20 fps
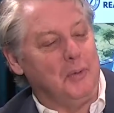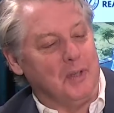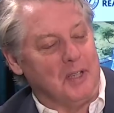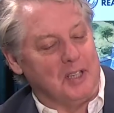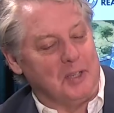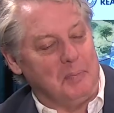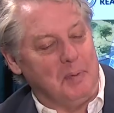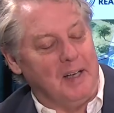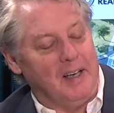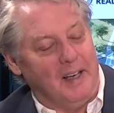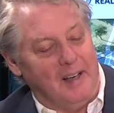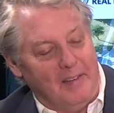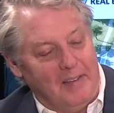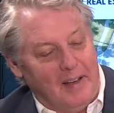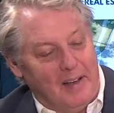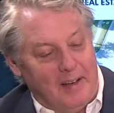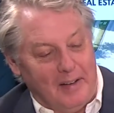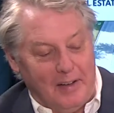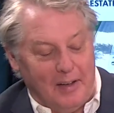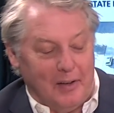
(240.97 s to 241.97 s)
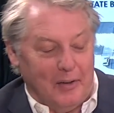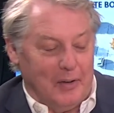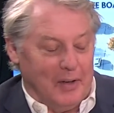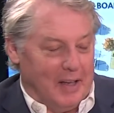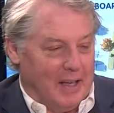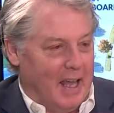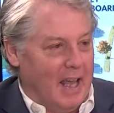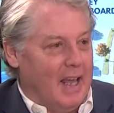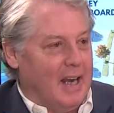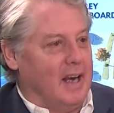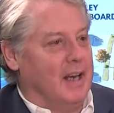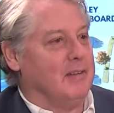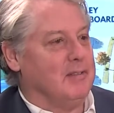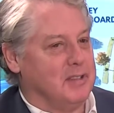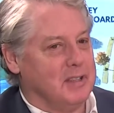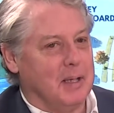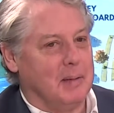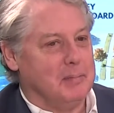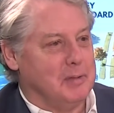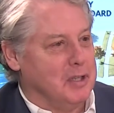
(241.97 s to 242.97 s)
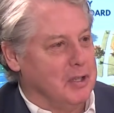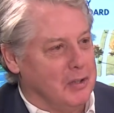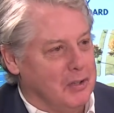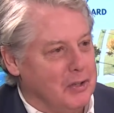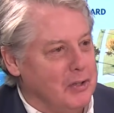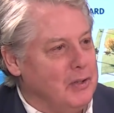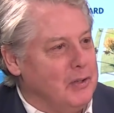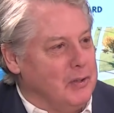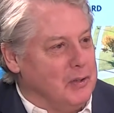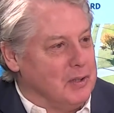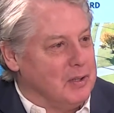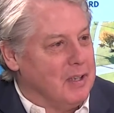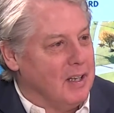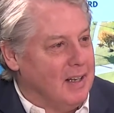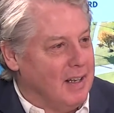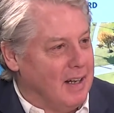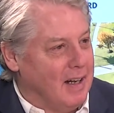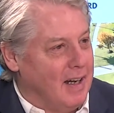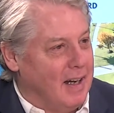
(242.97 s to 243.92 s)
you were explaining that, you know, you can't have subject twos